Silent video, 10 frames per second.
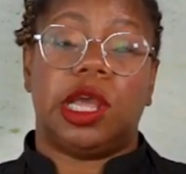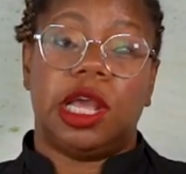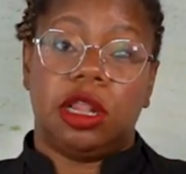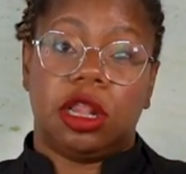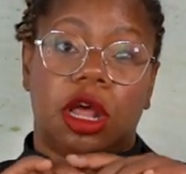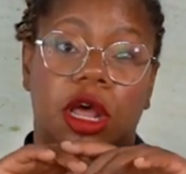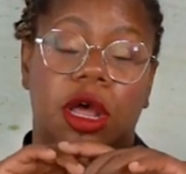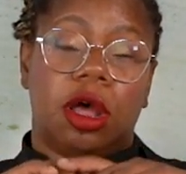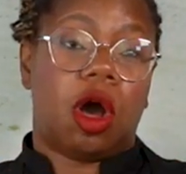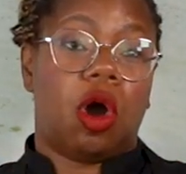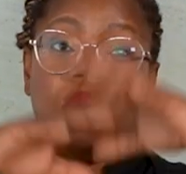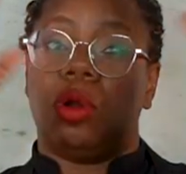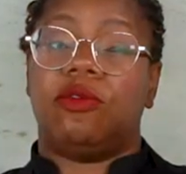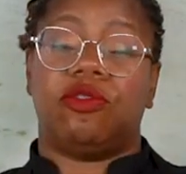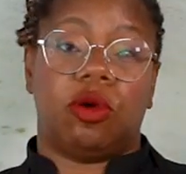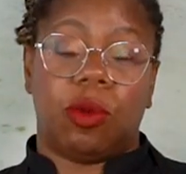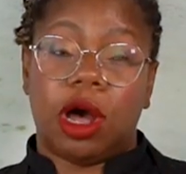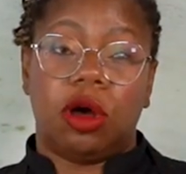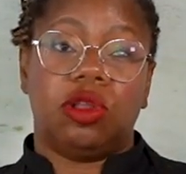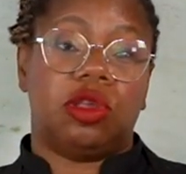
in the whole of the world,